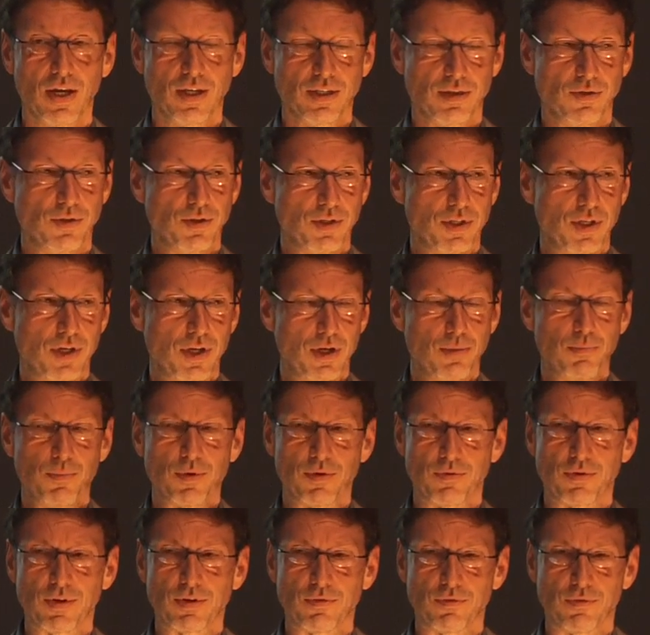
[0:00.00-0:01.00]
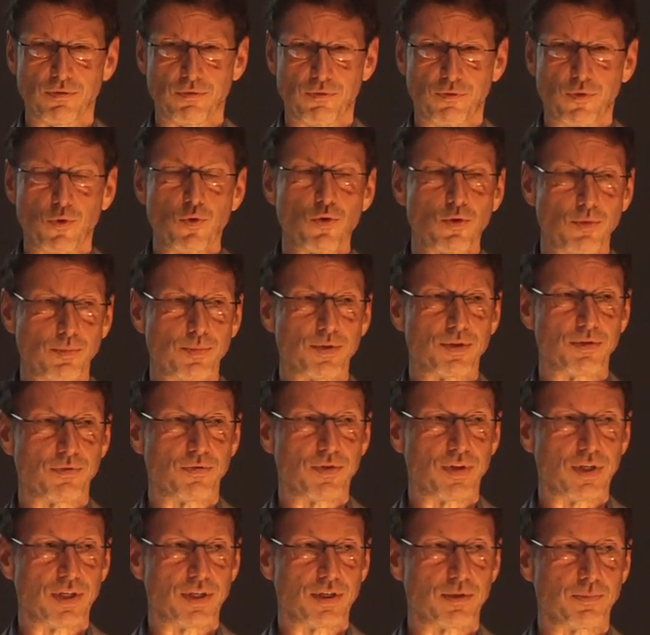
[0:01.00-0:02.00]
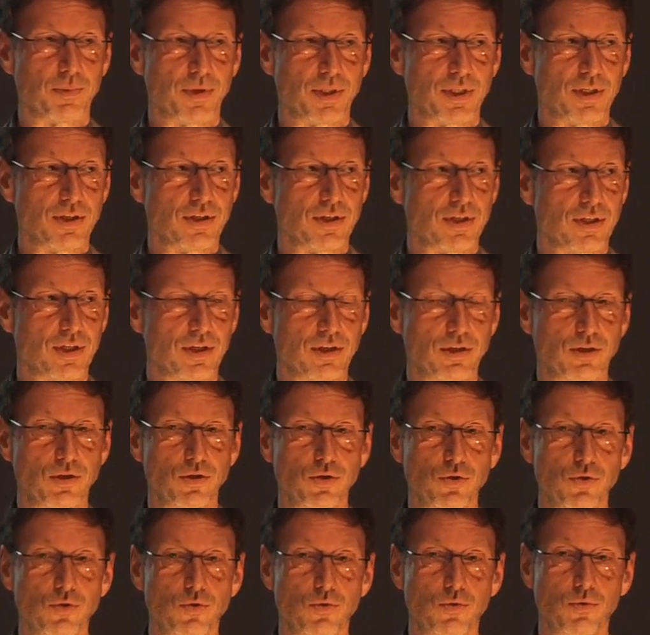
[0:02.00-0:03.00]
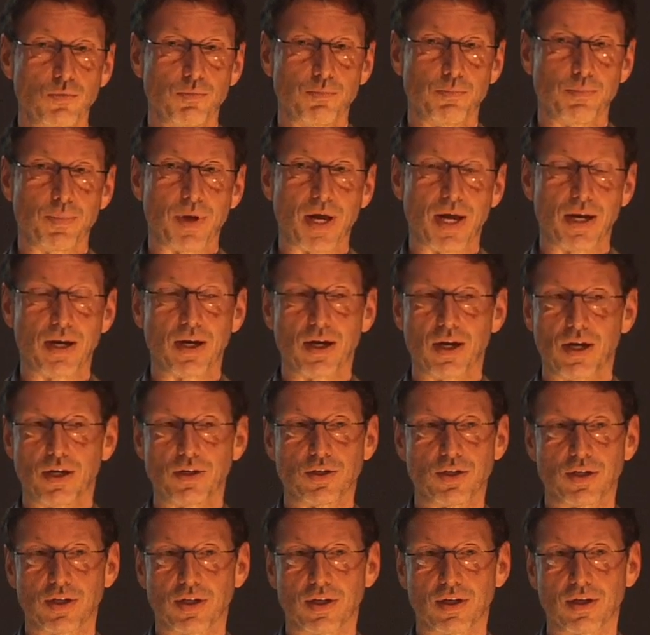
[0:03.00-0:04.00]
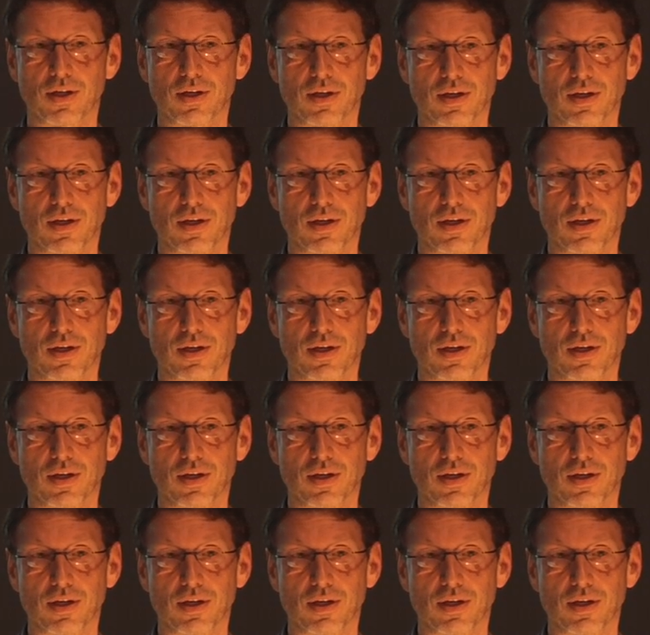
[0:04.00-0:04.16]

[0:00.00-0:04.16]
So there's a number of different forms of these, but this is a new pedagogic,